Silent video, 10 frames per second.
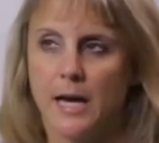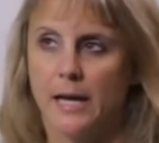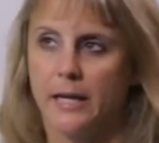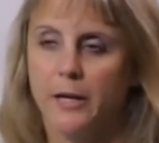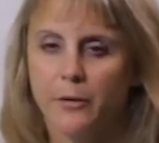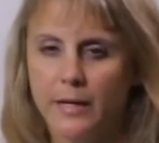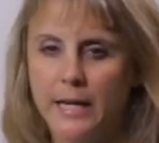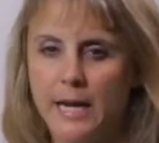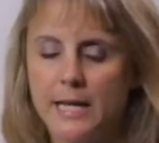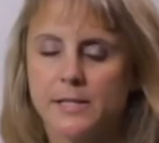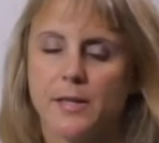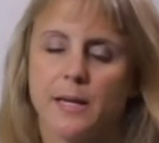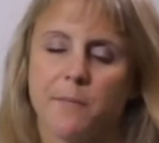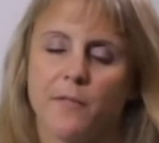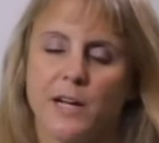hearing aids, so they
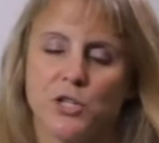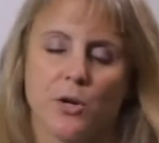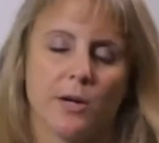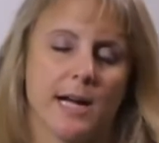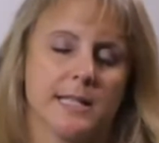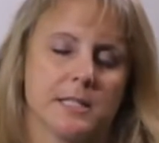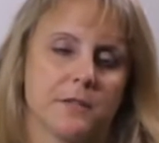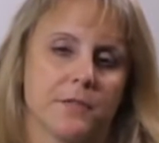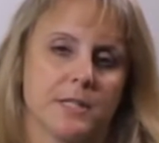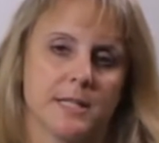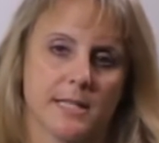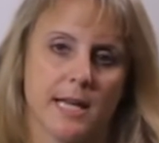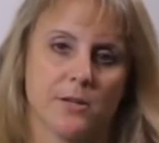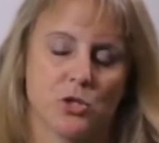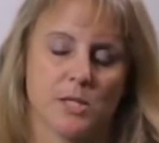can provide you all kinds of different
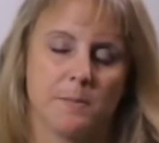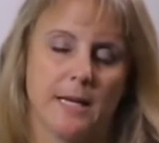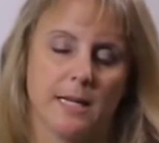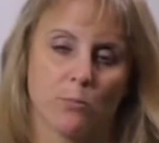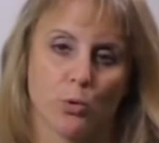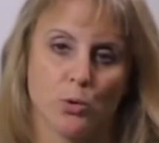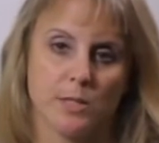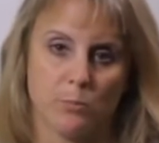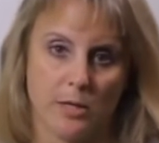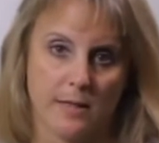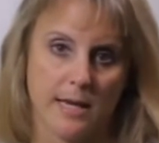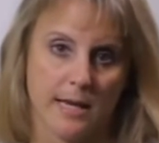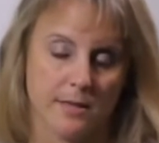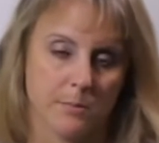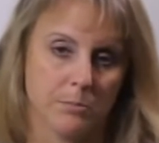discounts just being enrolled in one of the
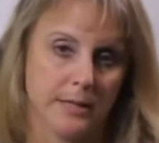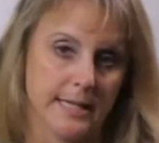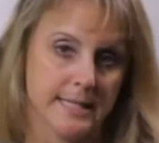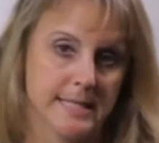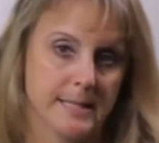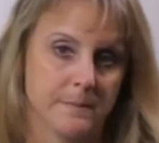Anthem plans.